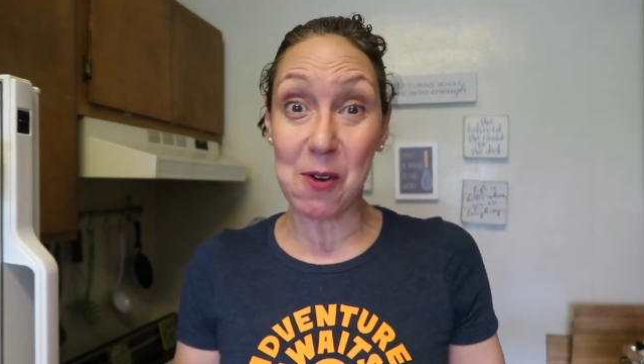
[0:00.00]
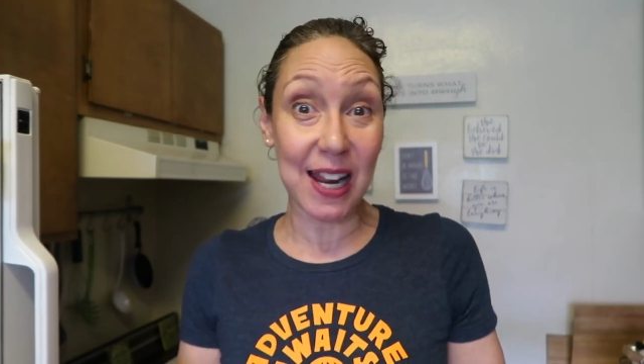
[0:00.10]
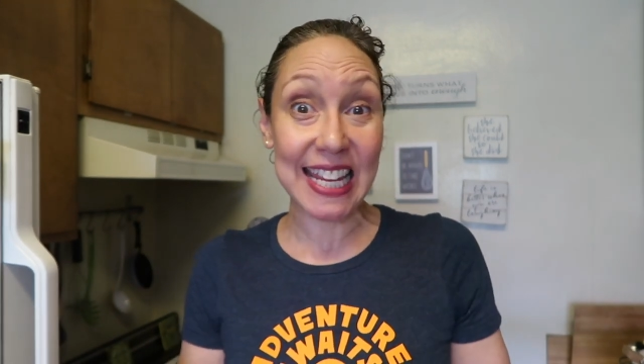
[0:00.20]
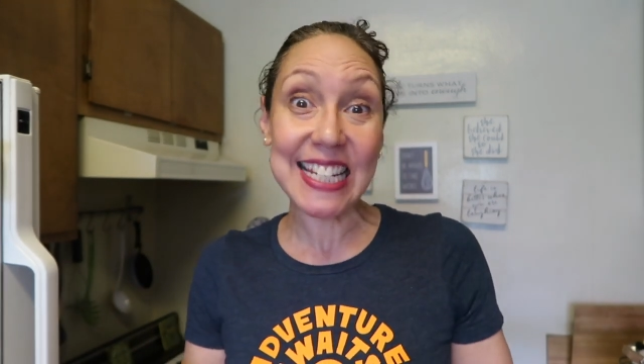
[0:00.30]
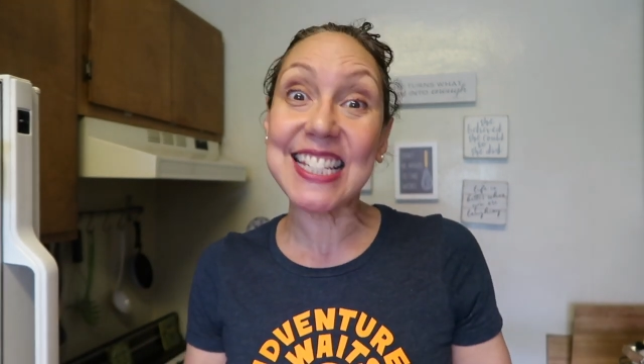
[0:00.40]
what
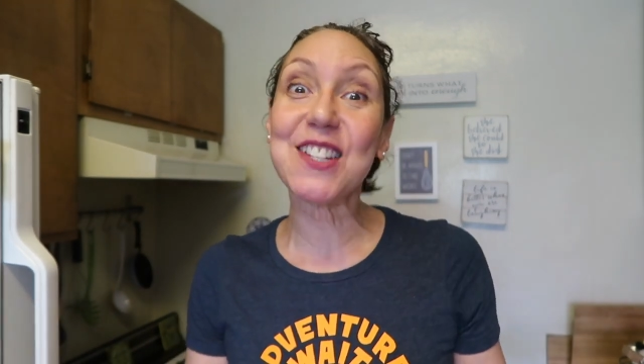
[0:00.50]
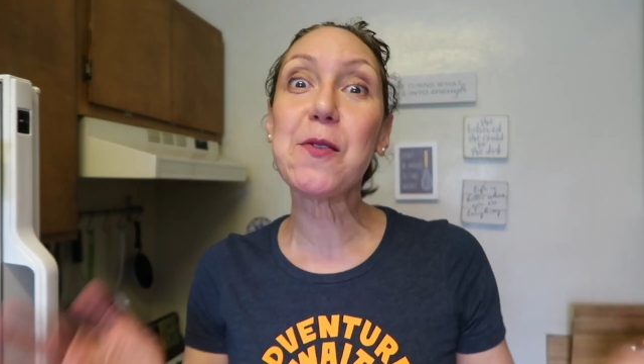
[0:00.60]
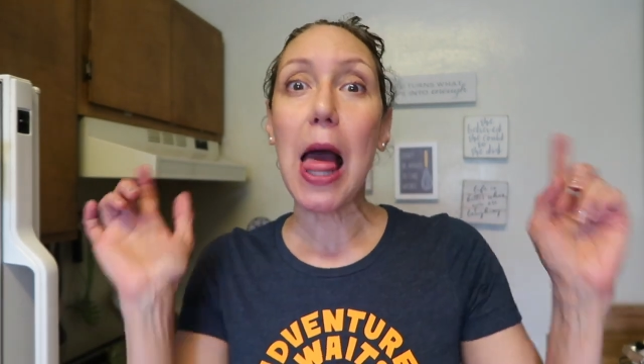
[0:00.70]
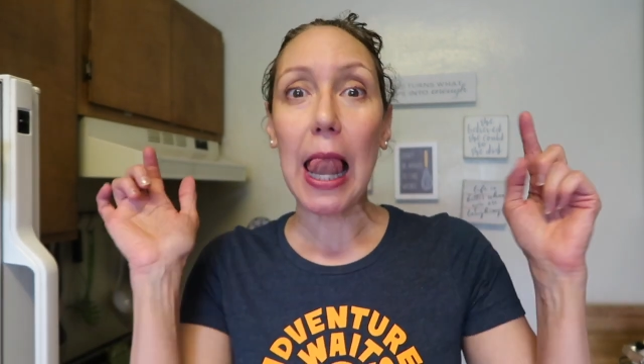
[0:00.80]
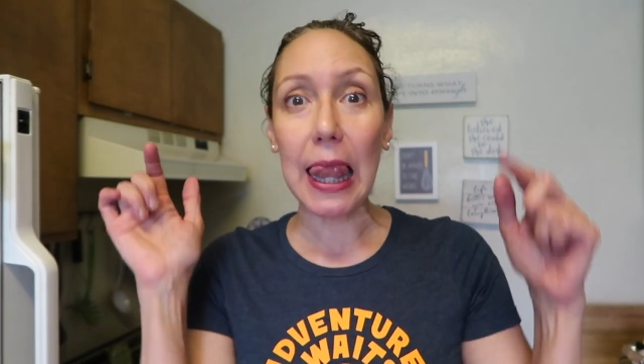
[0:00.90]
I can
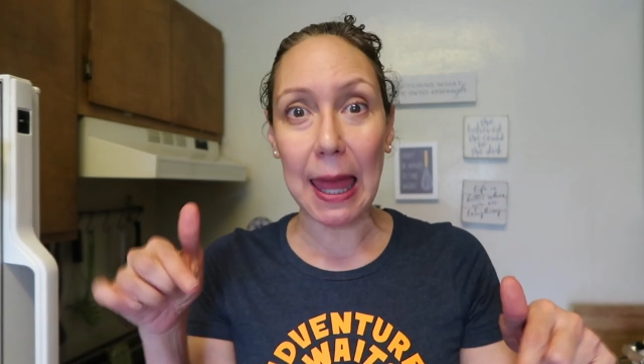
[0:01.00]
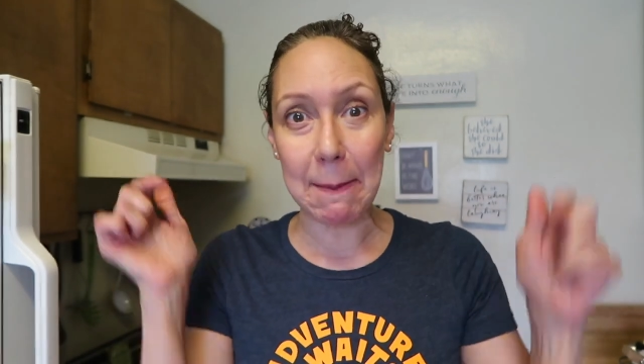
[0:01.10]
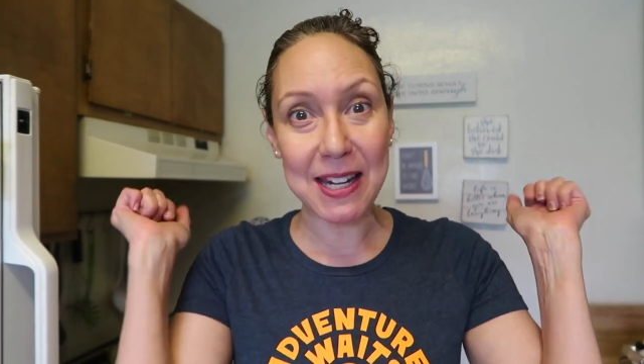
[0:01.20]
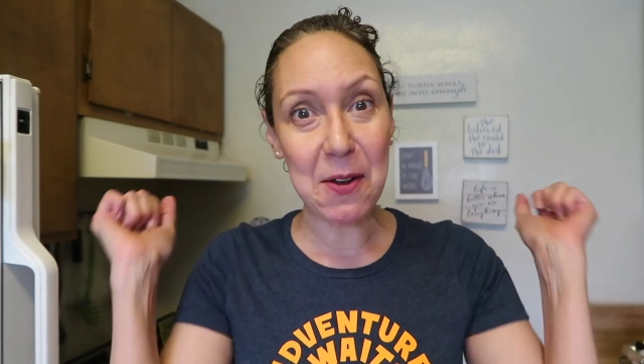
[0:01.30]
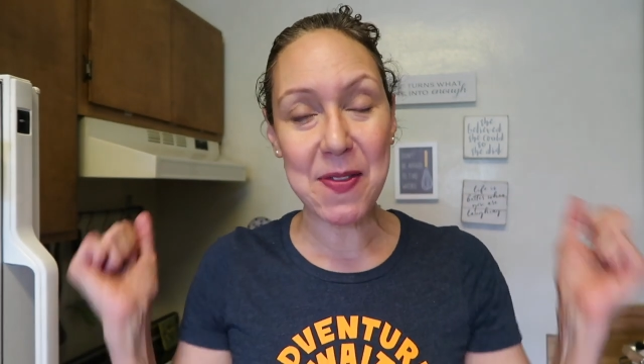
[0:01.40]
do, let
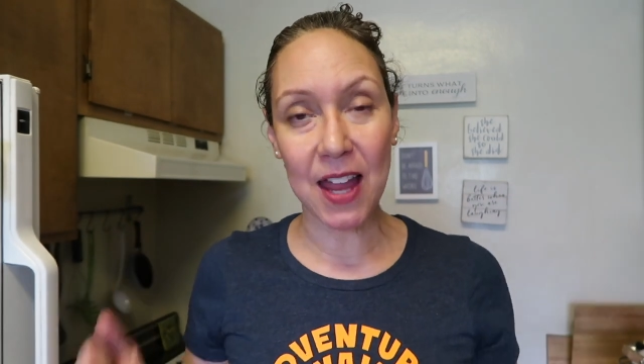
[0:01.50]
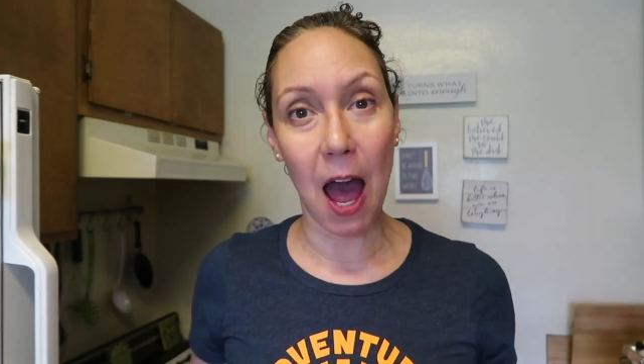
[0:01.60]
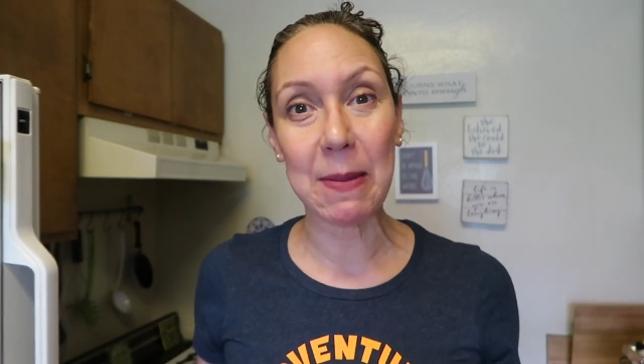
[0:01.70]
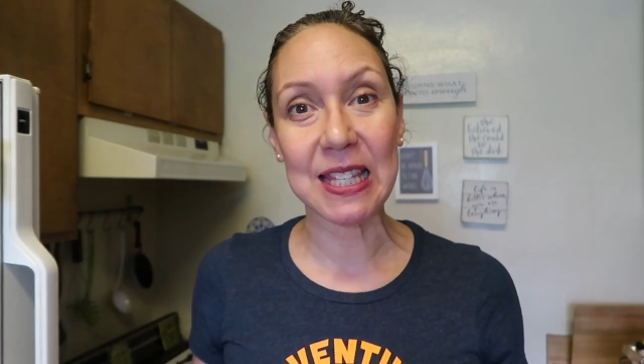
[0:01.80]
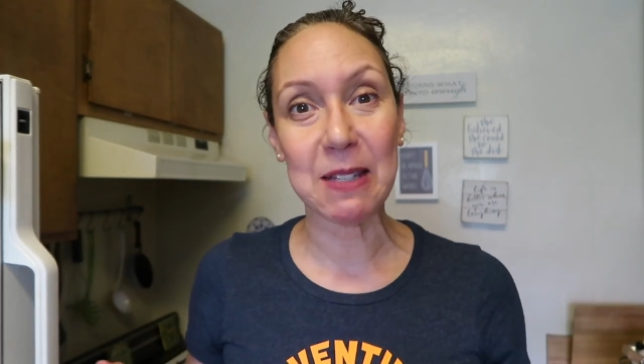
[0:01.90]
me know in the
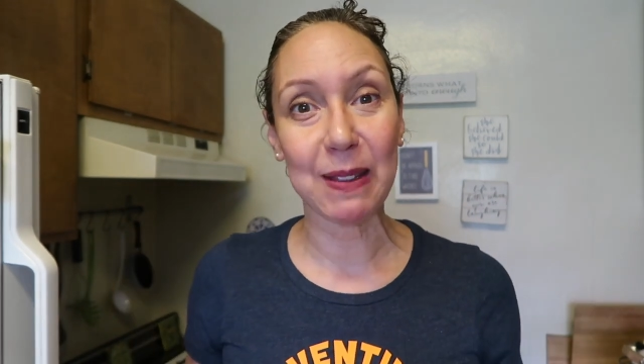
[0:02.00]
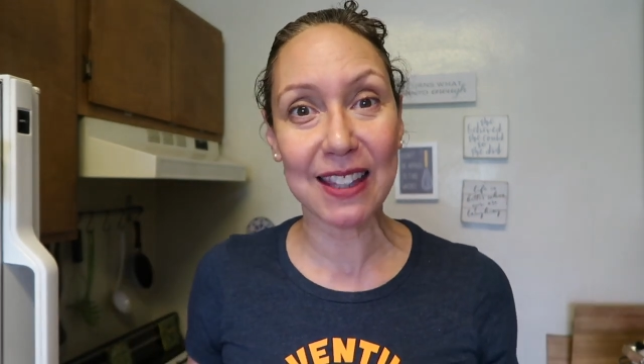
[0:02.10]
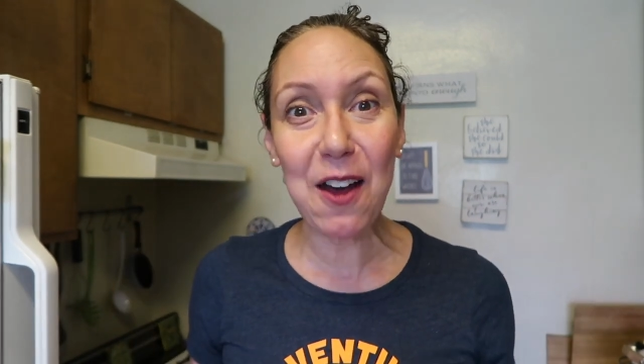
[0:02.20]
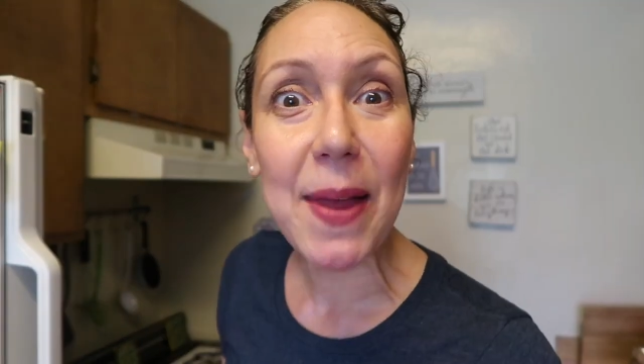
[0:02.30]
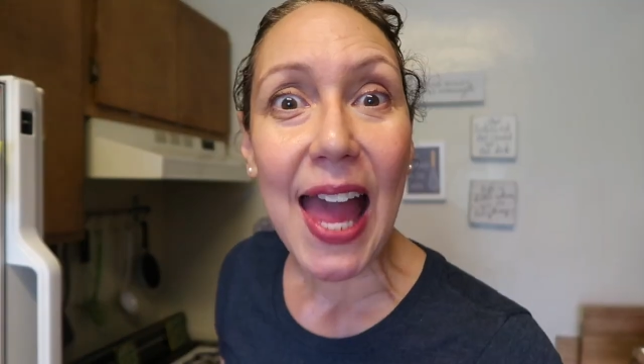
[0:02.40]
comments
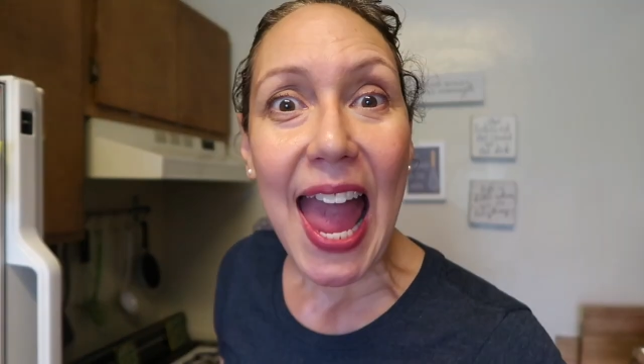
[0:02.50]
below.